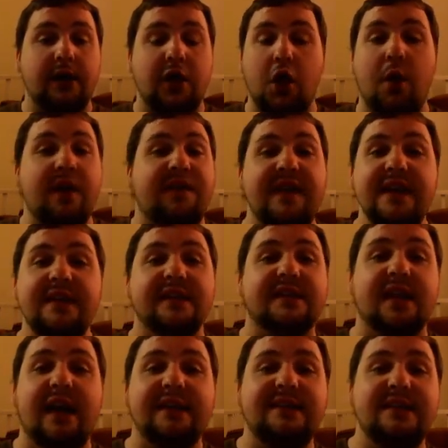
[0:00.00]
You know, if he
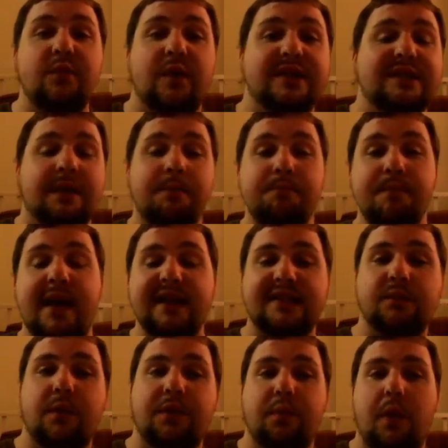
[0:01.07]
decides he wants to
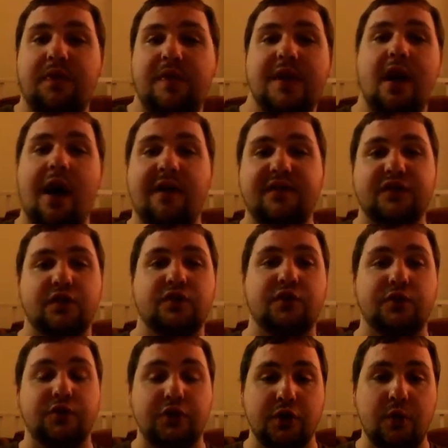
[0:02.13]
mess with what the officers
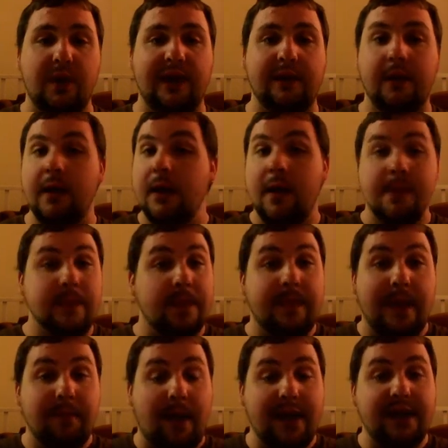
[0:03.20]
are doing, then
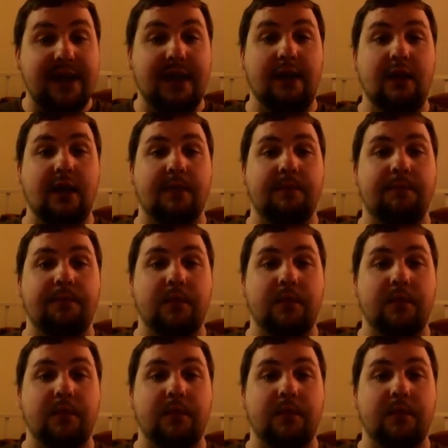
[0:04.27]
they might kill him.